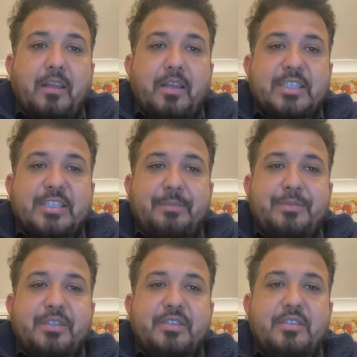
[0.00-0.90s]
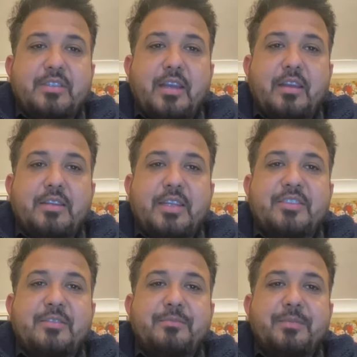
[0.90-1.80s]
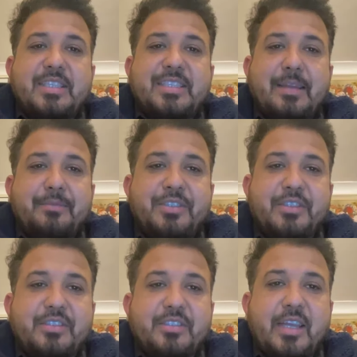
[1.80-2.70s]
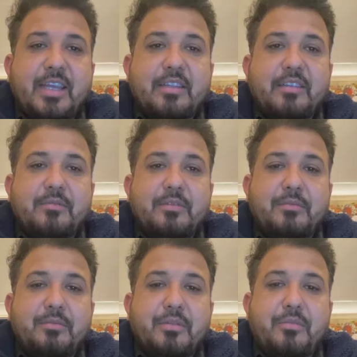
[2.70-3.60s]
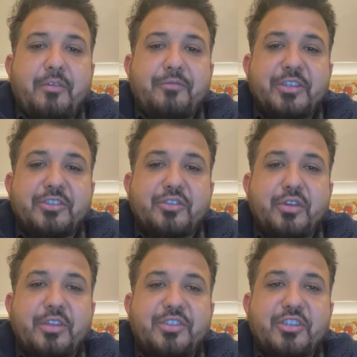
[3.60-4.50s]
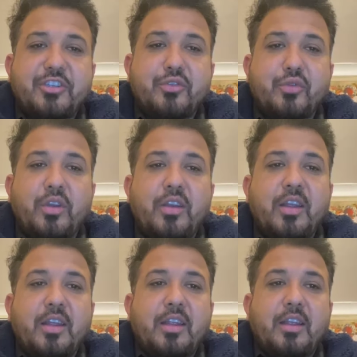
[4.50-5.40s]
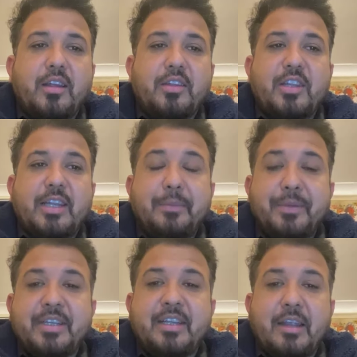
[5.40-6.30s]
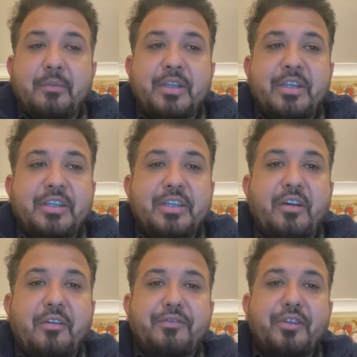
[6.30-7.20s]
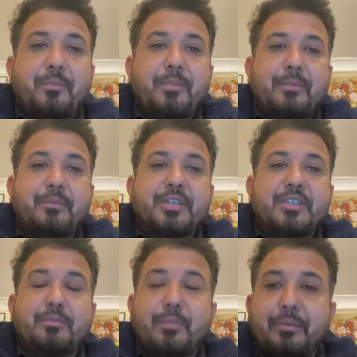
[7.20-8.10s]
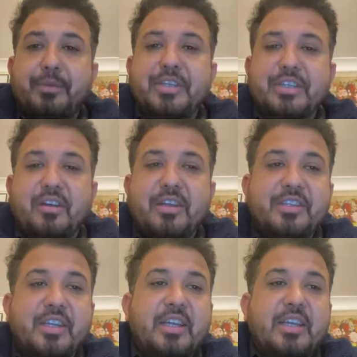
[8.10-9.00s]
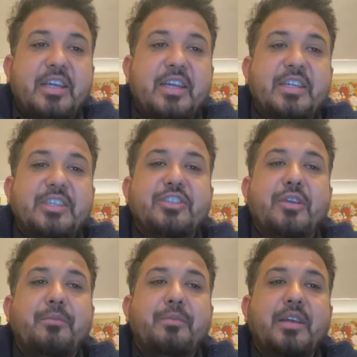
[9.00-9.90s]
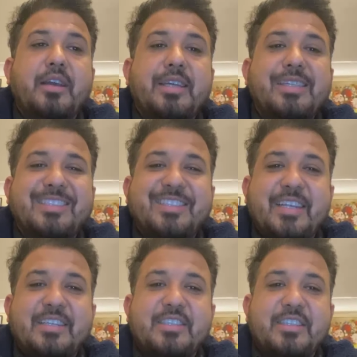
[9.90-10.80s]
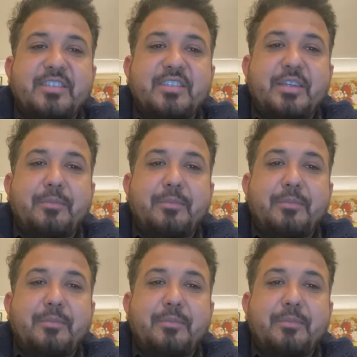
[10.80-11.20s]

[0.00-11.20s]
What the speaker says: Exceptions, there are some exceptions of this general rule. The limited liability of the members may be denied in some instances.